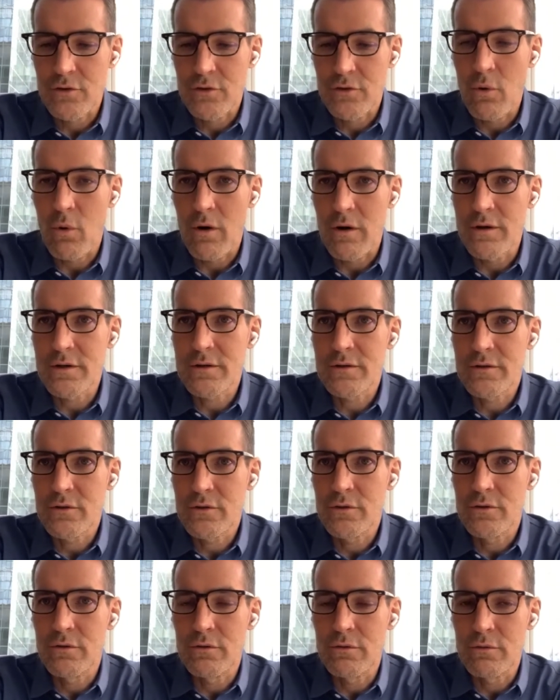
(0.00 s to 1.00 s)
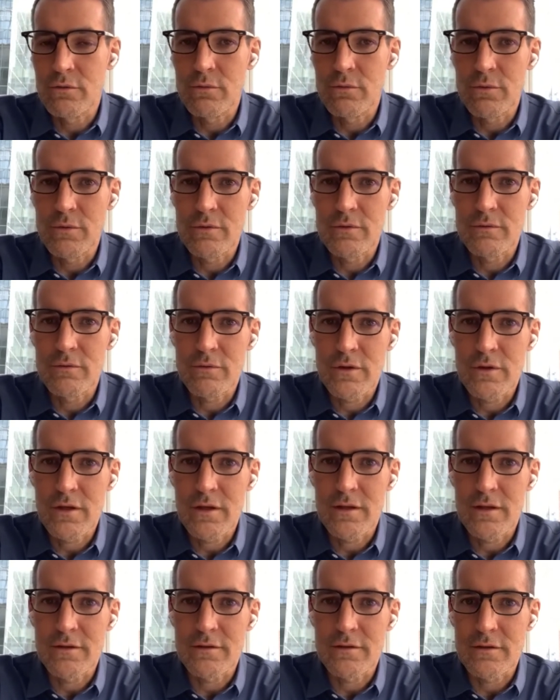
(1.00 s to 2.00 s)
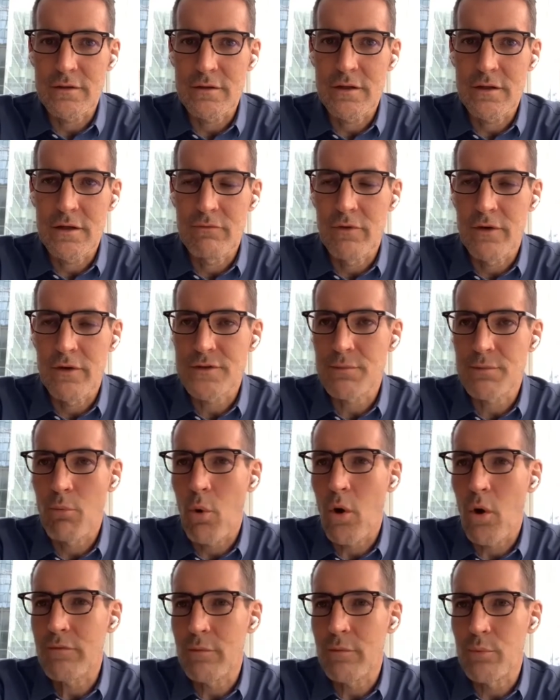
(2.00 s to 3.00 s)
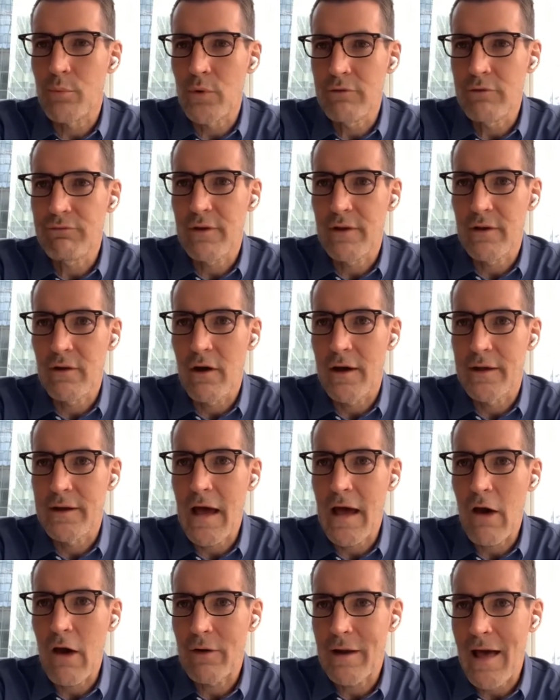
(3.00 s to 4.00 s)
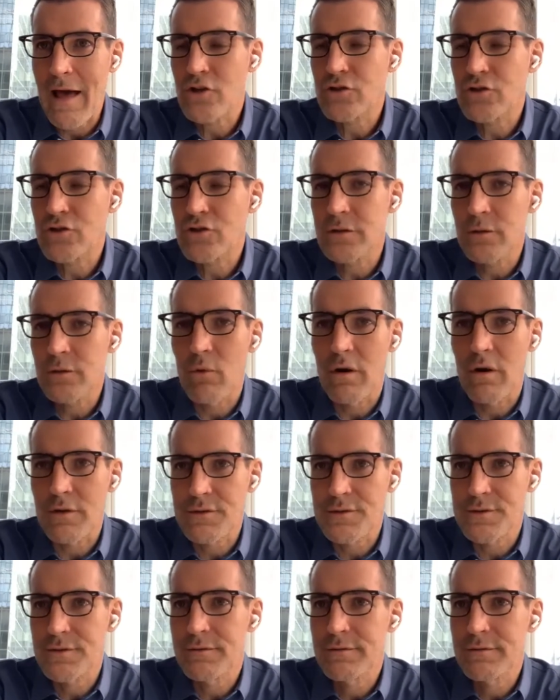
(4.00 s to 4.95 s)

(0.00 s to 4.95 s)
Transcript: Nord, who can give us more of a briefing on how it actually works.